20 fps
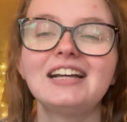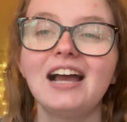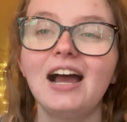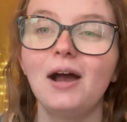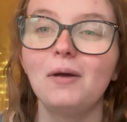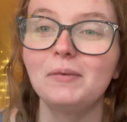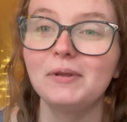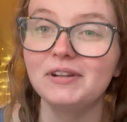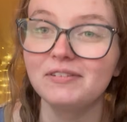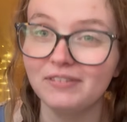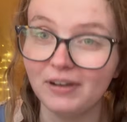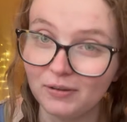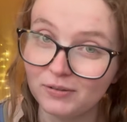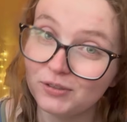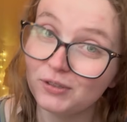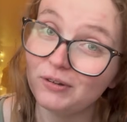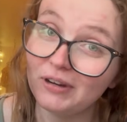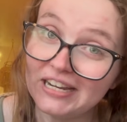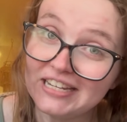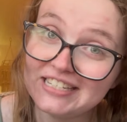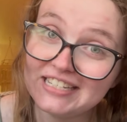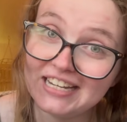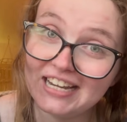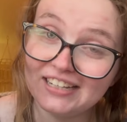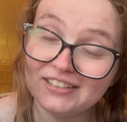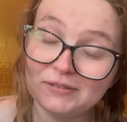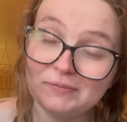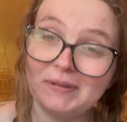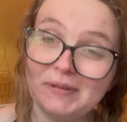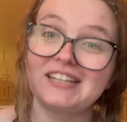I mean, if I was crazy, I
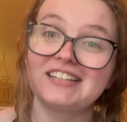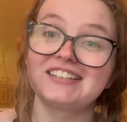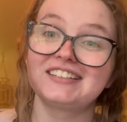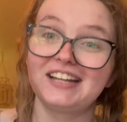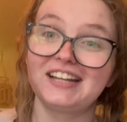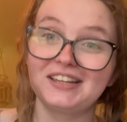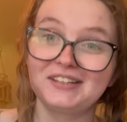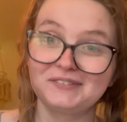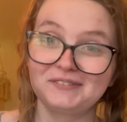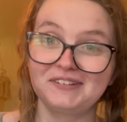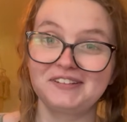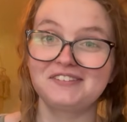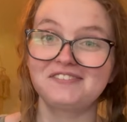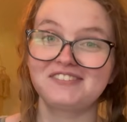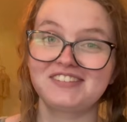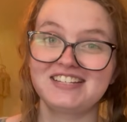could make another one of